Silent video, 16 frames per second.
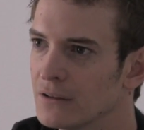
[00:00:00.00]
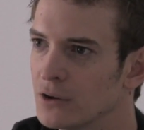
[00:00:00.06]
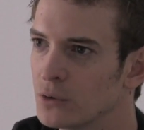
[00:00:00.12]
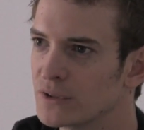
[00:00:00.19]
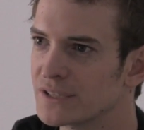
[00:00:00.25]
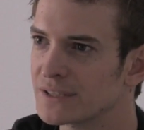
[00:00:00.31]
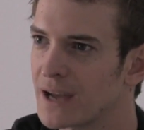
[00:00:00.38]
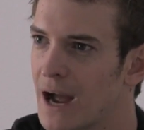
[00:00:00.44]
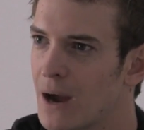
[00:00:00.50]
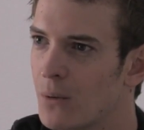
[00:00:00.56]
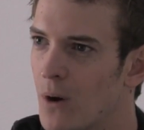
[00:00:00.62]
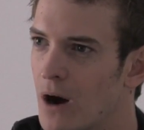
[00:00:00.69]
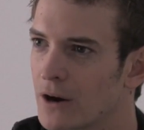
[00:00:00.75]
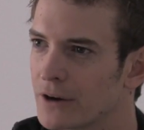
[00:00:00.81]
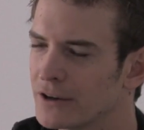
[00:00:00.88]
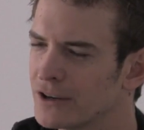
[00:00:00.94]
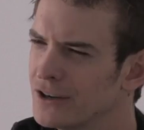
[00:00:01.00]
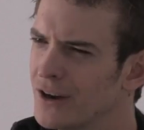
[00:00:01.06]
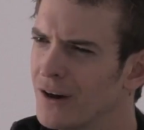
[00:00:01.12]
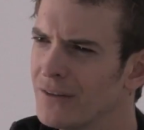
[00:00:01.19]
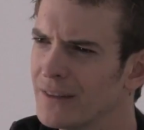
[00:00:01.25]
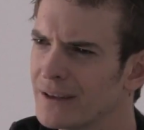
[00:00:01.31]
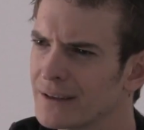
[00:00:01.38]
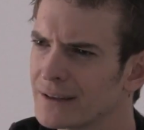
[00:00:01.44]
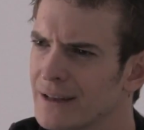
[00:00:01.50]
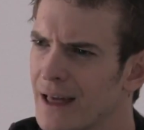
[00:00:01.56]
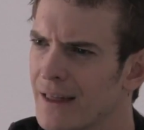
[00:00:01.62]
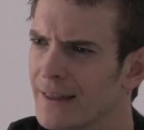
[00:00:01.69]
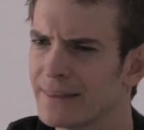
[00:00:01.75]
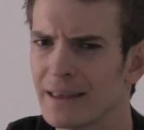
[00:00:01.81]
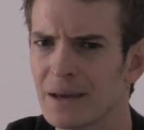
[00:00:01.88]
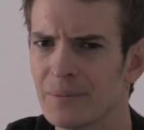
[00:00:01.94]
Luke Skywalker. You know,
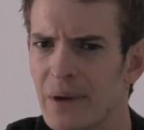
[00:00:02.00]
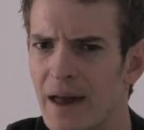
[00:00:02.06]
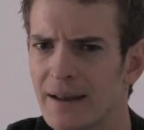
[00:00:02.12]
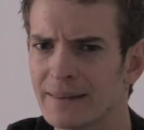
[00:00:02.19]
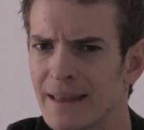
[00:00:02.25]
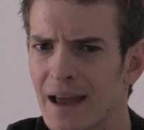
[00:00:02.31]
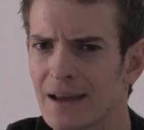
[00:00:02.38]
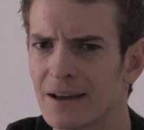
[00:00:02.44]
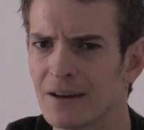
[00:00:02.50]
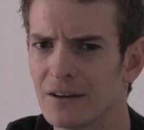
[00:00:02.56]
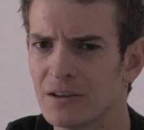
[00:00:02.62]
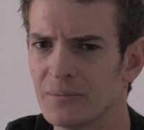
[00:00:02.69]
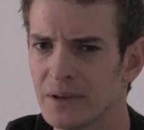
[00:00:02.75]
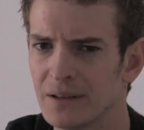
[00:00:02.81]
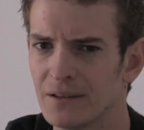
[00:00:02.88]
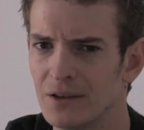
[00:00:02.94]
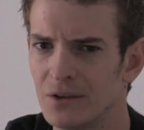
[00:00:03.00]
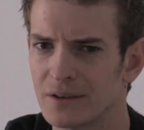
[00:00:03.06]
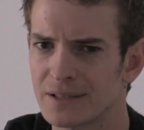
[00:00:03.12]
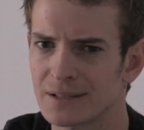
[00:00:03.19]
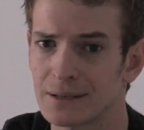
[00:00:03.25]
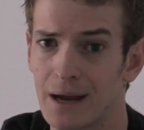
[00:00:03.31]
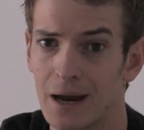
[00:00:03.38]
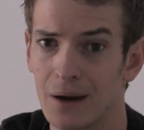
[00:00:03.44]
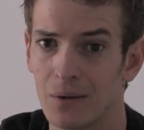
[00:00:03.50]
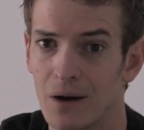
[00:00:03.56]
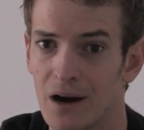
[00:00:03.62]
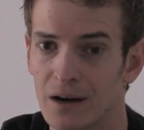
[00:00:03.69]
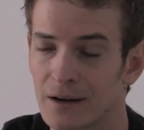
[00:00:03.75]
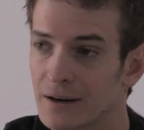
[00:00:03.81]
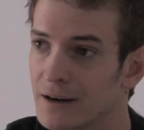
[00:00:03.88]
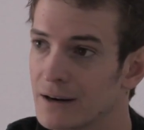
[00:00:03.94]
now that I think about it, that could have been Luke
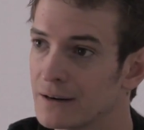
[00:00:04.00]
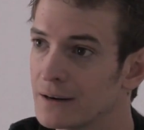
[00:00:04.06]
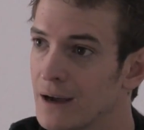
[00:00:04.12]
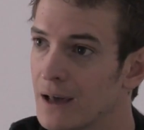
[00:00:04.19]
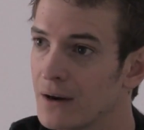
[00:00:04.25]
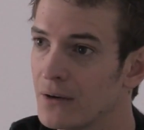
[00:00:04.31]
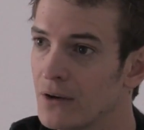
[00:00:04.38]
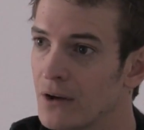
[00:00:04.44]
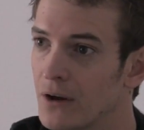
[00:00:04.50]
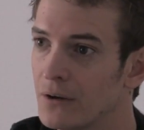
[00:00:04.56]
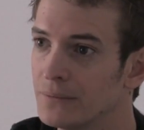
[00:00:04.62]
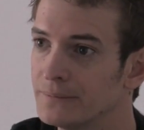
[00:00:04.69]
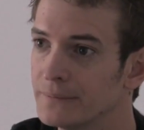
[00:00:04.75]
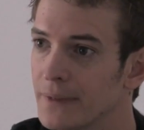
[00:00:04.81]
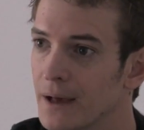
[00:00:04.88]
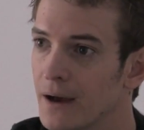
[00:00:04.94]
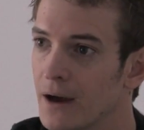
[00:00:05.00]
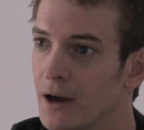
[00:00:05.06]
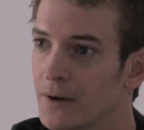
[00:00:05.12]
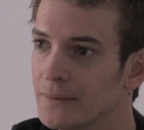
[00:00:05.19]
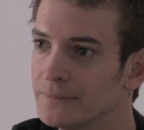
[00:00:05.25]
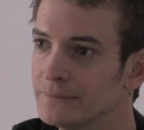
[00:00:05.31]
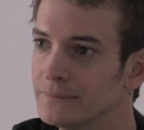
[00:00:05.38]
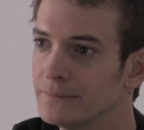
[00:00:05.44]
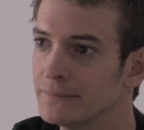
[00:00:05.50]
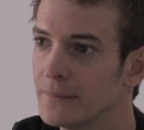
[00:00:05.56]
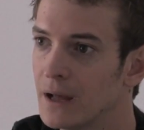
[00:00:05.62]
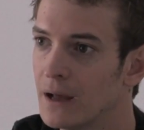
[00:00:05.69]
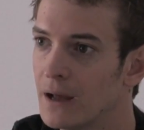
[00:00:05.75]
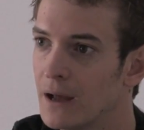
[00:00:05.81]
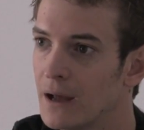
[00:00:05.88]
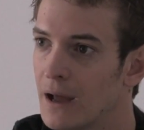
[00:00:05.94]
Skywalker. I don't
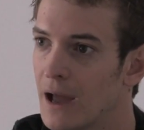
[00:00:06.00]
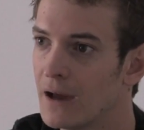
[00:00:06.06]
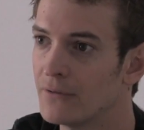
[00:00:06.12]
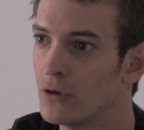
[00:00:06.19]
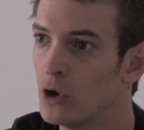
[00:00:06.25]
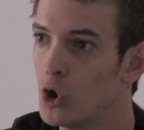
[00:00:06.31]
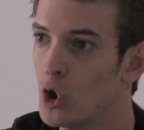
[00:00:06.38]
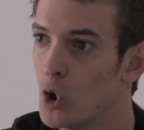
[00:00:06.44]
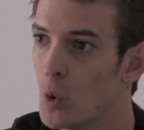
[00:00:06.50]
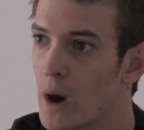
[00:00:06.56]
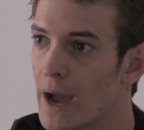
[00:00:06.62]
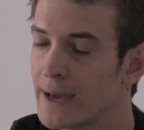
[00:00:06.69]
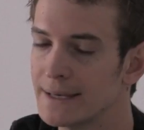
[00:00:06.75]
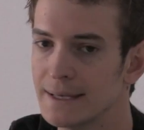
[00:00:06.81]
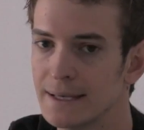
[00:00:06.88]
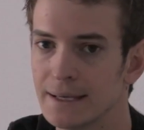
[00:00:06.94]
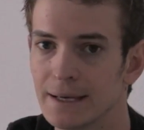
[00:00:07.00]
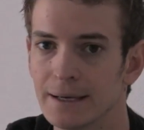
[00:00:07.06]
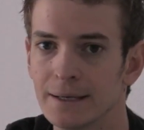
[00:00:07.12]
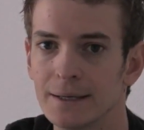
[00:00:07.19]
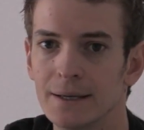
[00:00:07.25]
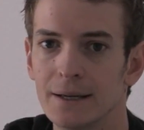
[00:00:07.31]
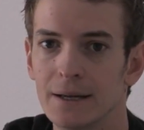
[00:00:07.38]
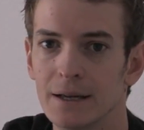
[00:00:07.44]
know. Have no idea.